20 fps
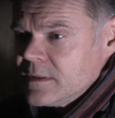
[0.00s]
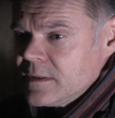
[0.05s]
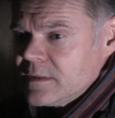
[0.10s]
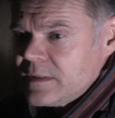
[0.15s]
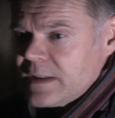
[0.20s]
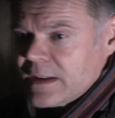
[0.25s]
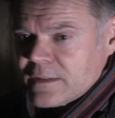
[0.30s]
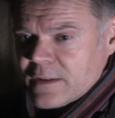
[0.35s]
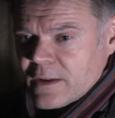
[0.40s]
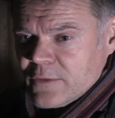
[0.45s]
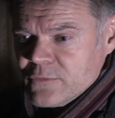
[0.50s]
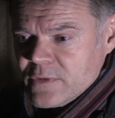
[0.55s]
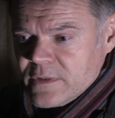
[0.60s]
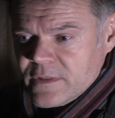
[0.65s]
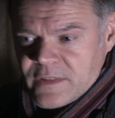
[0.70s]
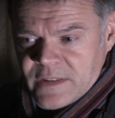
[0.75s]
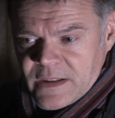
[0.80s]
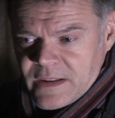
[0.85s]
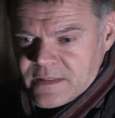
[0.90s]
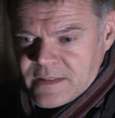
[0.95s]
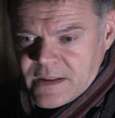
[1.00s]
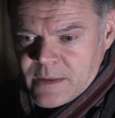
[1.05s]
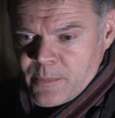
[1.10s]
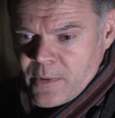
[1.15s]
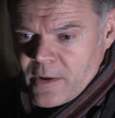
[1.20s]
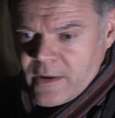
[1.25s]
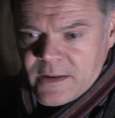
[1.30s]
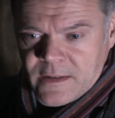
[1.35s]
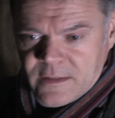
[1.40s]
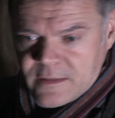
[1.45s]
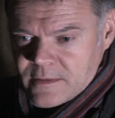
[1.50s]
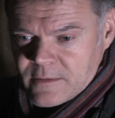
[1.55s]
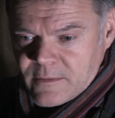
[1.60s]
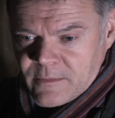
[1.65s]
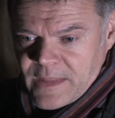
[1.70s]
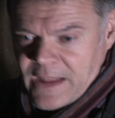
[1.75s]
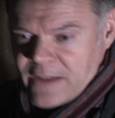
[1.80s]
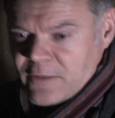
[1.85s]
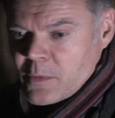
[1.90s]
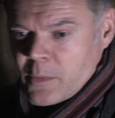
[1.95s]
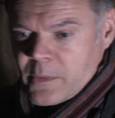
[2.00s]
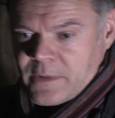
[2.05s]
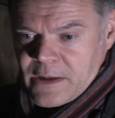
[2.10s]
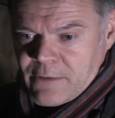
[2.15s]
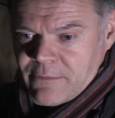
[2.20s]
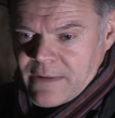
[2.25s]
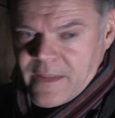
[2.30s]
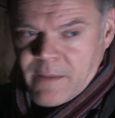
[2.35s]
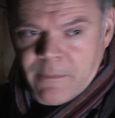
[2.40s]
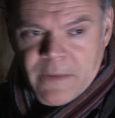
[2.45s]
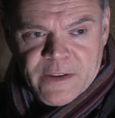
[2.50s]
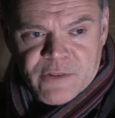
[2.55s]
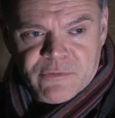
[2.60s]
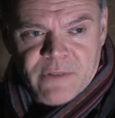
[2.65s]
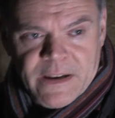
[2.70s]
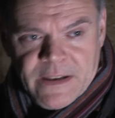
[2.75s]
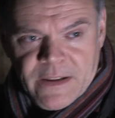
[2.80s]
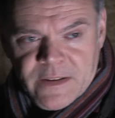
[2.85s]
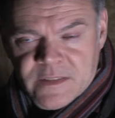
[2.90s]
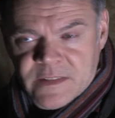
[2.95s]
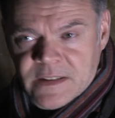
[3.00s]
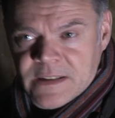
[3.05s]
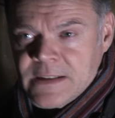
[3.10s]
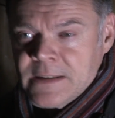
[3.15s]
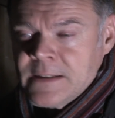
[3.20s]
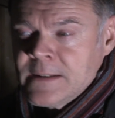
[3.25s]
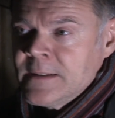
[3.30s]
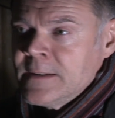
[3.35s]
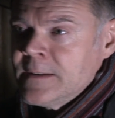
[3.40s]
600cc bikes. That's what we did around the Mediterranean Sea.